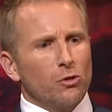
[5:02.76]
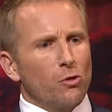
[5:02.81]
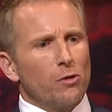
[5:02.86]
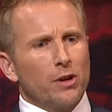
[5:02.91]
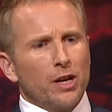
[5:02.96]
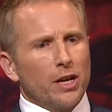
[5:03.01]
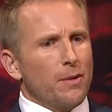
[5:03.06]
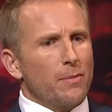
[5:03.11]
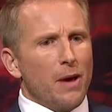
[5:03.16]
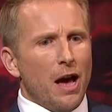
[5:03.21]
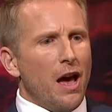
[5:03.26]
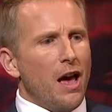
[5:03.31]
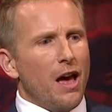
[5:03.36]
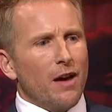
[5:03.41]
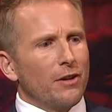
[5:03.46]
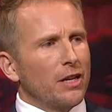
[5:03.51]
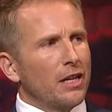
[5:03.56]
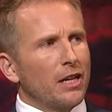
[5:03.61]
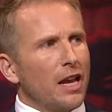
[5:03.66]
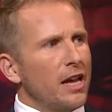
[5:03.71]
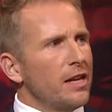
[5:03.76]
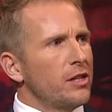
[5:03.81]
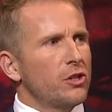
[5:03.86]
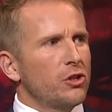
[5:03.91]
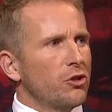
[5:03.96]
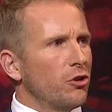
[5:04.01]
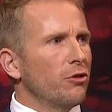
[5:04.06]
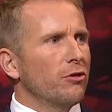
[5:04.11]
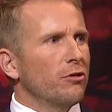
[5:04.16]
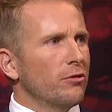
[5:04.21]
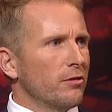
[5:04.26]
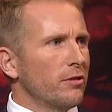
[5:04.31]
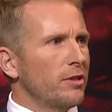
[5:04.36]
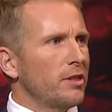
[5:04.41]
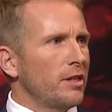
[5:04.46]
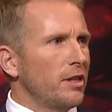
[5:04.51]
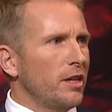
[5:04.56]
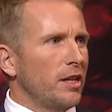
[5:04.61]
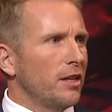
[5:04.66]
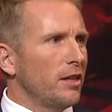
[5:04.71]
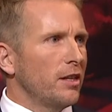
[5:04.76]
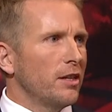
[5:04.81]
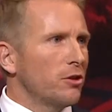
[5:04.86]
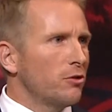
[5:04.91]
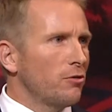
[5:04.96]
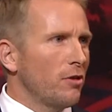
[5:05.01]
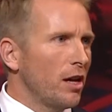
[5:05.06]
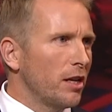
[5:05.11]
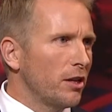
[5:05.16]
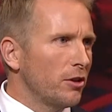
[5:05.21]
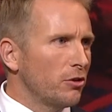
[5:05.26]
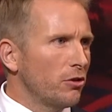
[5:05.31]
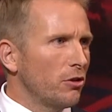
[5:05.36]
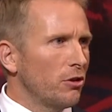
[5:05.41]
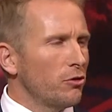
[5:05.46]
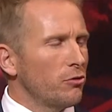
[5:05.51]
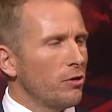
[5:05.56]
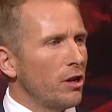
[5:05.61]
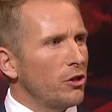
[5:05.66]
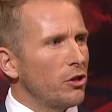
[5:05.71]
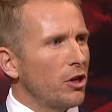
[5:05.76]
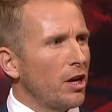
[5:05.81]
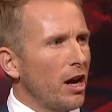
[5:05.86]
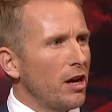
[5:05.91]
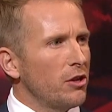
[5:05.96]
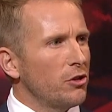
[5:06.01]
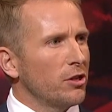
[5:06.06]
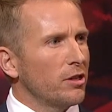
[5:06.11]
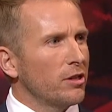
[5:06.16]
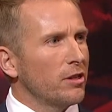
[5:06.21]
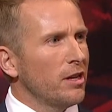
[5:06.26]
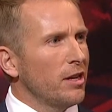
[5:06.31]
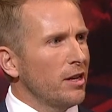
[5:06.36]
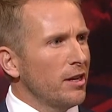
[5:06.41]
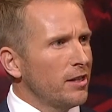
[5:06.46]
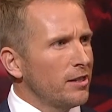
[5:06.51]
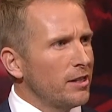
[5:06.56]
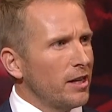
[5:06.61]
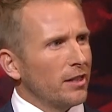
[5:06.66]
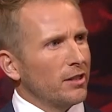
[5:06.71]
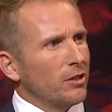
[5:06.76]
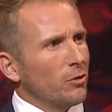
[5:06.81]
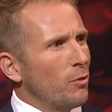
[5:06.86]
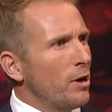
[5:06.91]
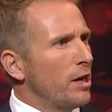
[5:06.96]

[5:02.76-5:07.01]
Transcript: talking about having less students in the Australian tertiary education sector.